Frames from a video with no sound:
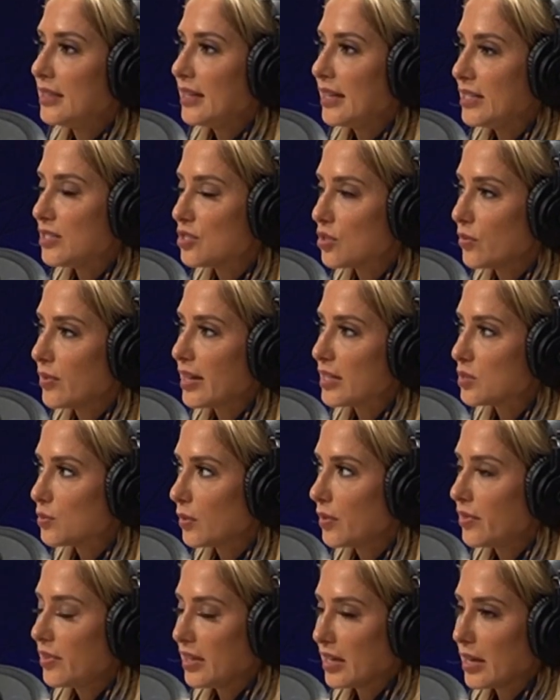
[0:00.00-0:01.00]
And so that's
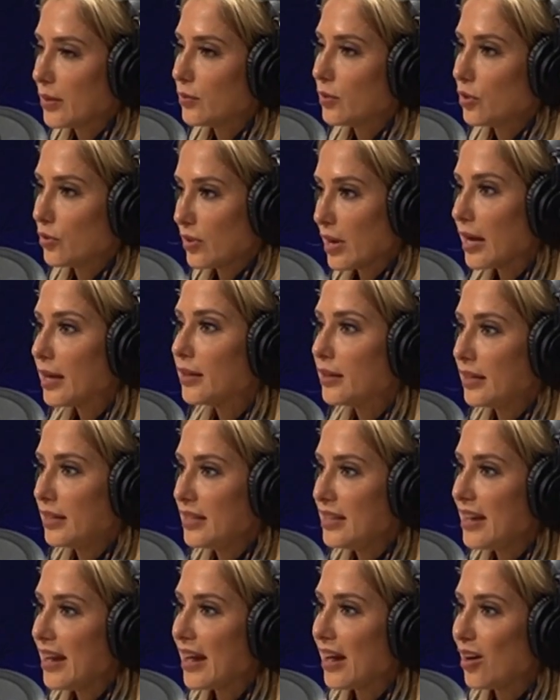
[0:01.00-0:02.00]
one thing I regret.
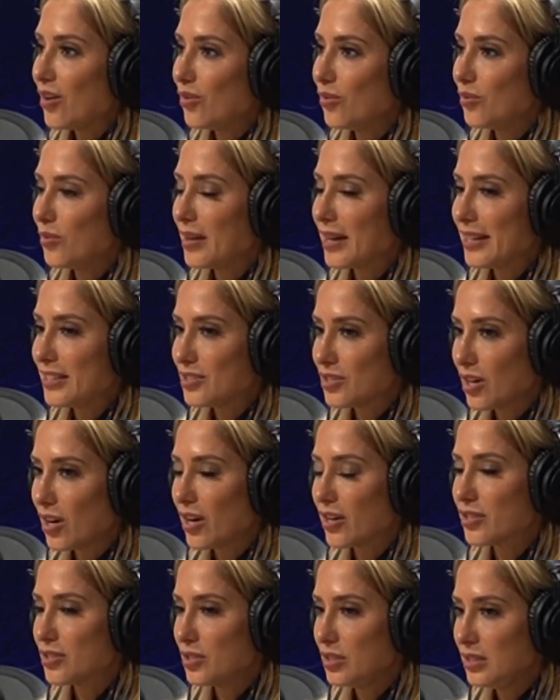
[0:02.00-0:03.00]
And now when I
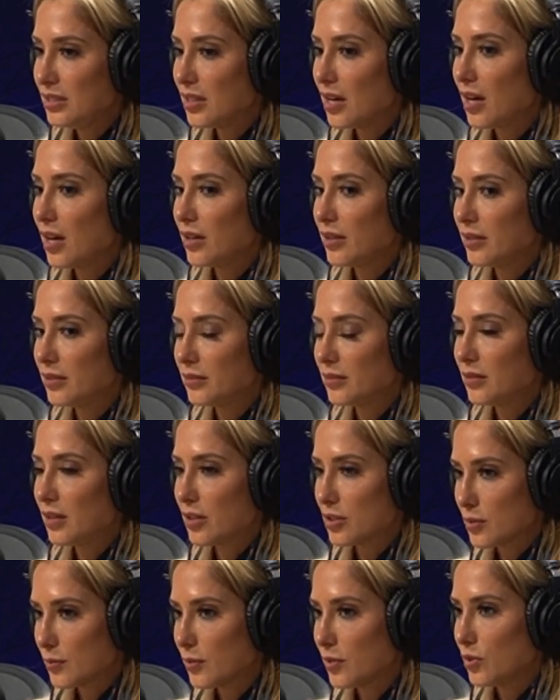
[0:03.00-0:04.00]
talk to young
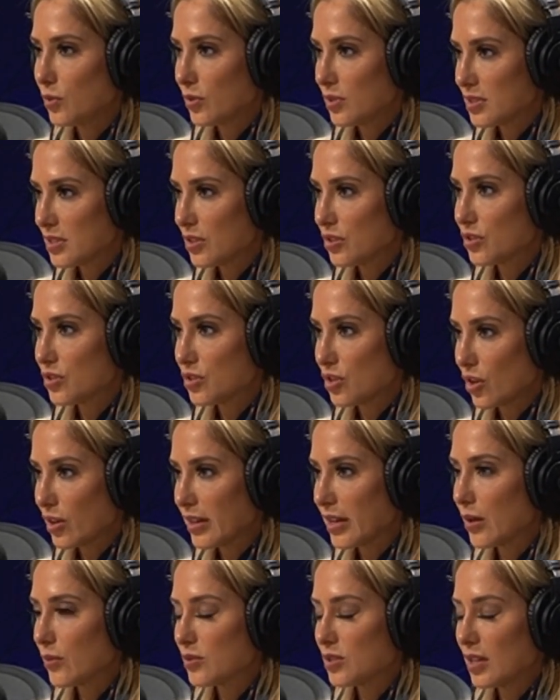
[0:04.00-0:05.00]
entrepreneurs that are
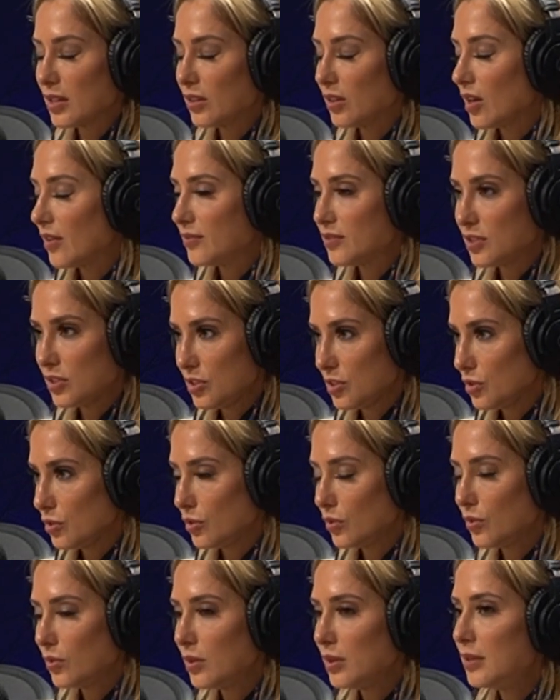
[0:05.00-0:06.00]
starting out, which I love to
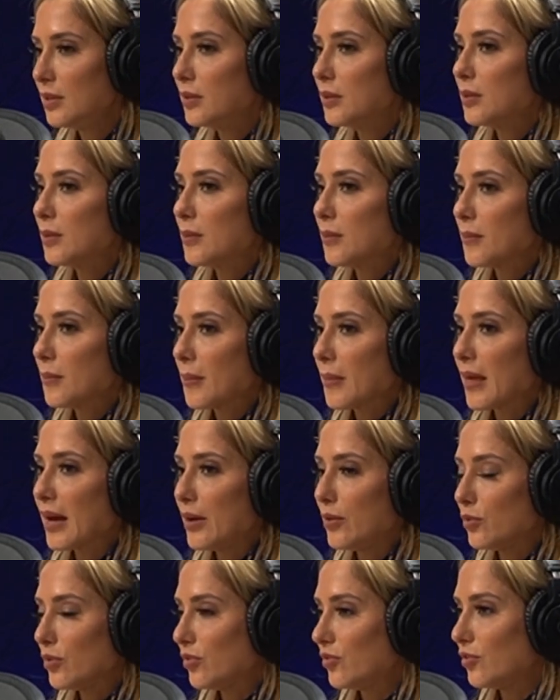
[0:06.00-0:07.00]
do,
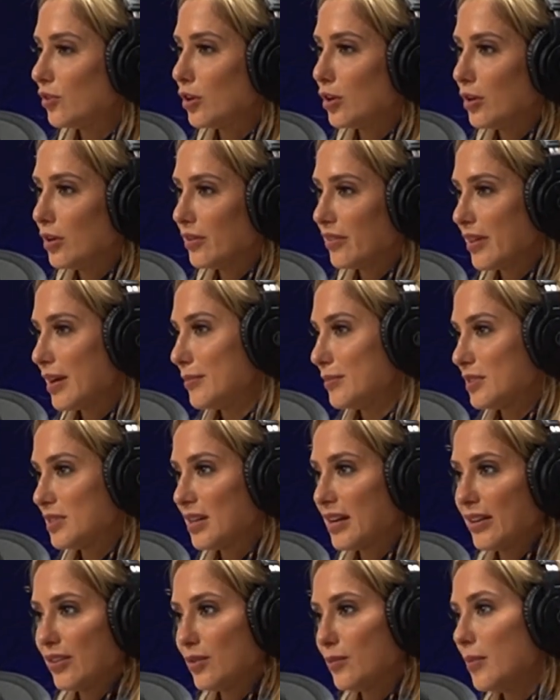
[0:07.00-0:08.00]
I refer them
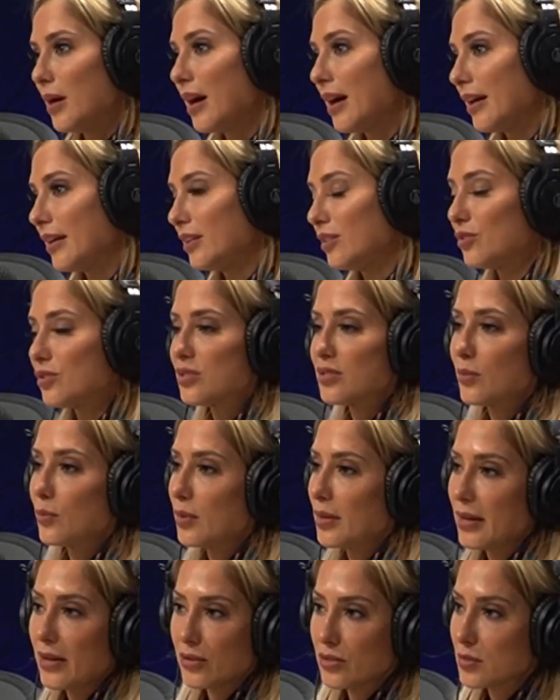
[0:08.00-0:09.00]
to either mine or
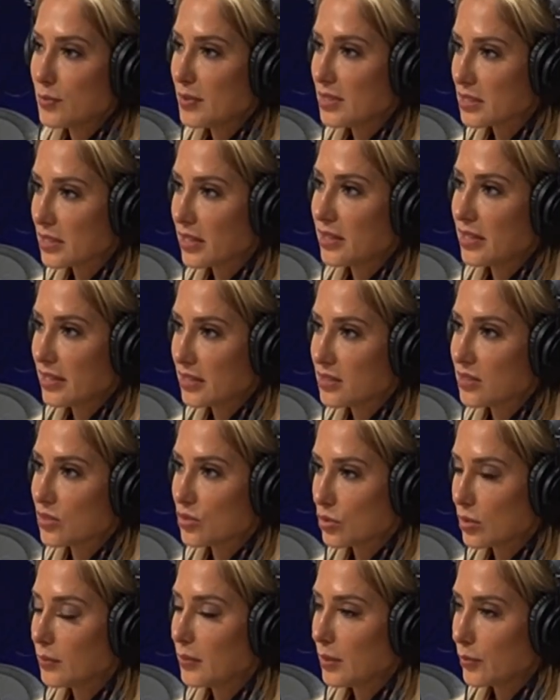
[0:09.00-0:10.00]
someone else because I think it's
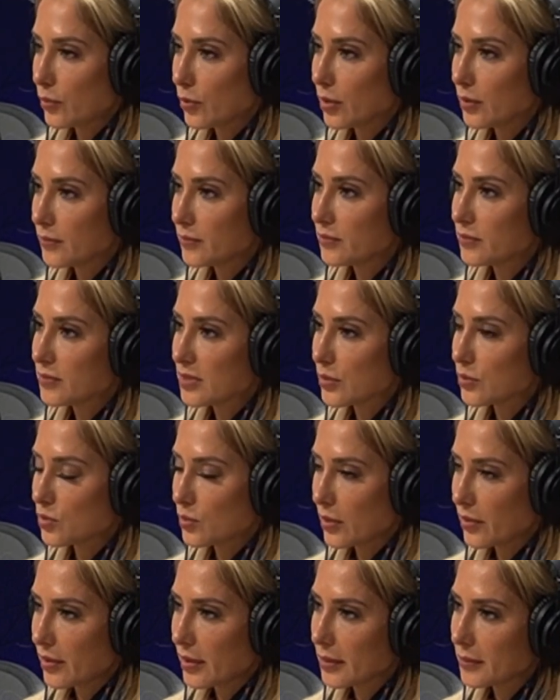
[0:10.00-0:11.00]
extremely important. So that was
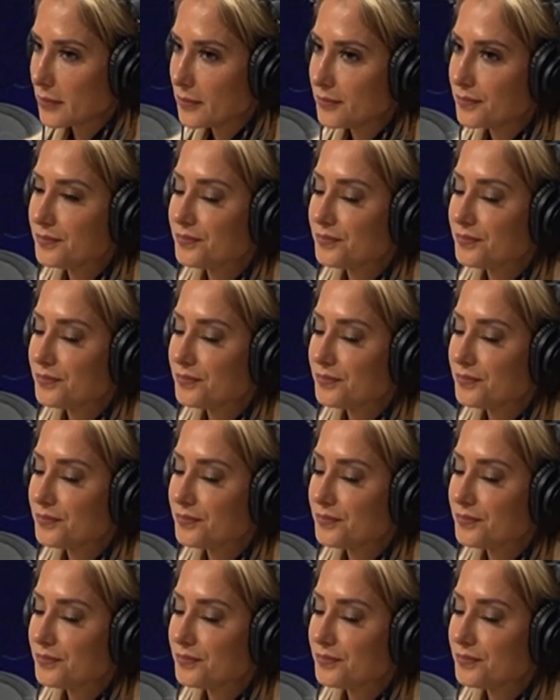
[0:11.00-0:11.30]
one thing.